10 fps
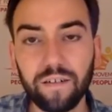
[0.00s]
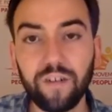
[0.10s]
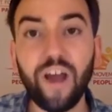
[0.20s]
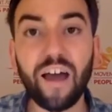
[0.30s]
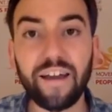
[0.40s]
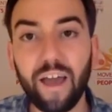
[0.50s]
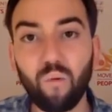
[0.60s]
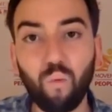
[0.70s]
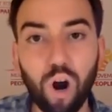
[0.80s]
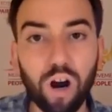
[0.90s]
Not
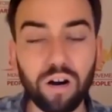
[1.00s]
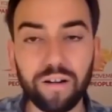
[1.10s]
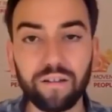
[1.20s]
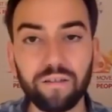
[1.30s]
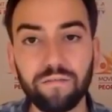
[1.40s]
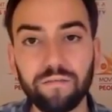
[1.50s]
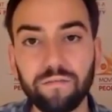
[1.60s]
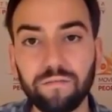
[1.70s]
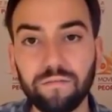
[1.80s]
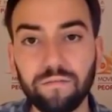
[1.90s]
a word.
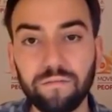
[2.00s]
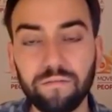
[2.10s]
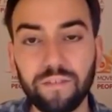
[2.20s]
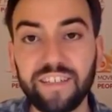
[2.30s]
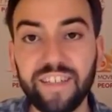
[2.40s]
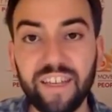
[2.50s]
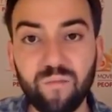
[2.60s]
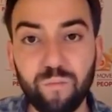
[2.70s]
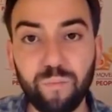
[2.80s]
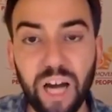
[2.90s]
It
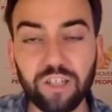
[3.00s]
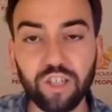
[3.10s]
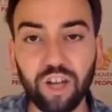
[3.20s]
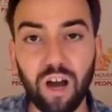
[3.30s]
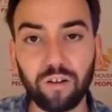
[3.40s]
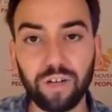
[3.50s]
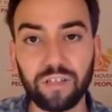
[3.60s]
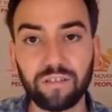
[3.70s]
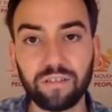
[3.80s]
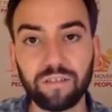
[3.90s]
didn't budge
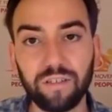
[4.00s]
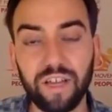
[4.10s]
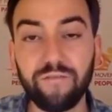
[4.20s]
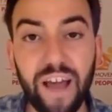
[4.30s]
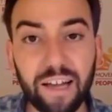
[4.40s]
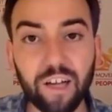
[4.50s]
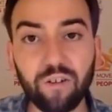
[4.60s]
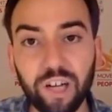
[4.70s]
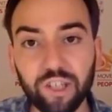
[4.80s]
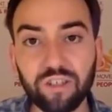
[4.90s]
Congress. In fact,
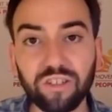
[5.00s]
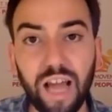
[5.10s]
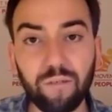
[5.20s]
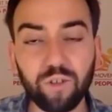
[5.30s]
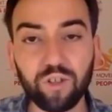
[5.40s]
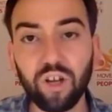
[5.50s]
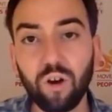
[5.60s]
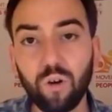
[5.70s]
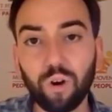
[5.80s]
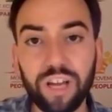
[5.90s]
congressional staffers
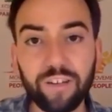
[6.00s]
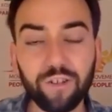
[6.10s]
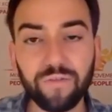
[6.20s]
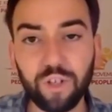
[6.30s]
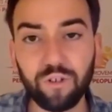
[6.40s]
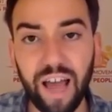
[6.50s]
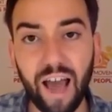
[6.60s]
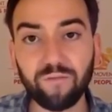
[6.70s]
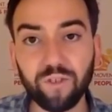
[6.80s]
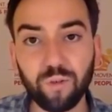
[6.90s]
were interviewed
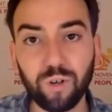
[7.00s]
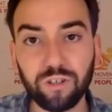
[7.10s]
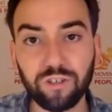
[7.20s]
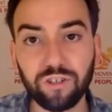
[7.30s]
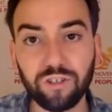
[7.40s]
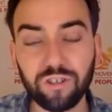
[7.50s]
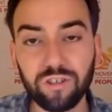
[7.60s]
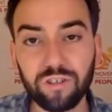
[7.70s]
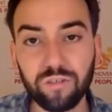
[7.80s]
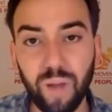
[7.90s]
afterwards
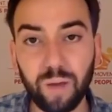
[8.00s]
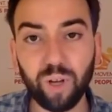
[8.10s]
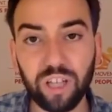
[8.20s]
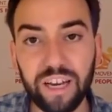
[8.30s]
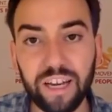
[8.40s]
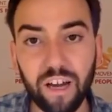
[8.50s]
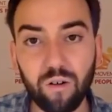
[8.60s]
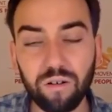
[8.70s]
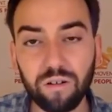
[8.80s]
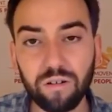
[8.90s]
by
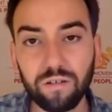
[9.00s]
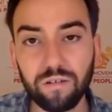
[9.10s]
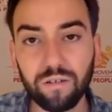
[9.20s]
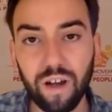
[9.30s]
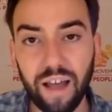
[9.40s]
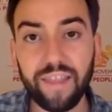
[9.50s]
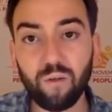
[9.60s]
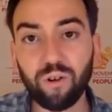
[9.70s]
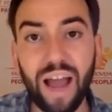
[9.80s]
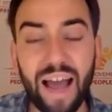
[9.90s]
Politico, and
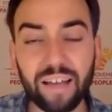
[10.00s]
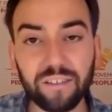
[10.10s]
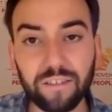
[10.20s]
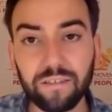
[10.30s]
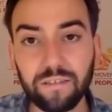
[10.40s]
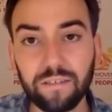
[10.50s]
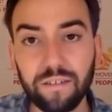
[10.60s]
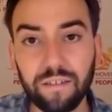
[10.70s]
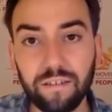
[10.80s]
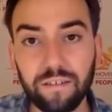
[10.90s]
they were asked,
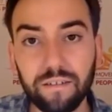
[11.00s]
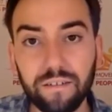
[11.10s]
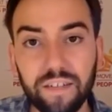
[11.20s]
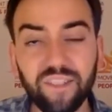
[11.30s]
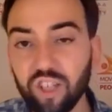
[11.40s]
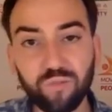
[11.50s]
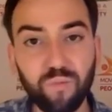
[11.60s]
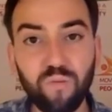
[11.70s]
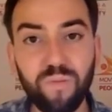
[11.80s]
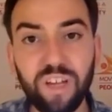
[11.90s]
is this
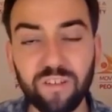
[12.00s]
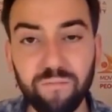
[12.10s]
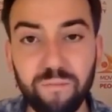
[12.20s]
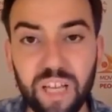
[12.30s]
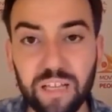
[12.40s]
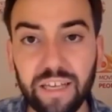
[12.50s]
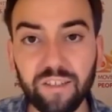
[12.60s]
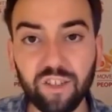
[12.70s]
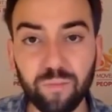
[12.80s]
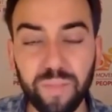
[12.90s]
movement of
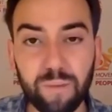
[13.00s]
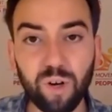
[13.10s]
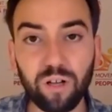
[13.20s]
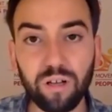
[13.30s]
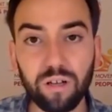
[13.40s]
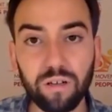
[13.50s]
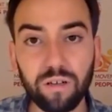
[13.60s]
millions of people,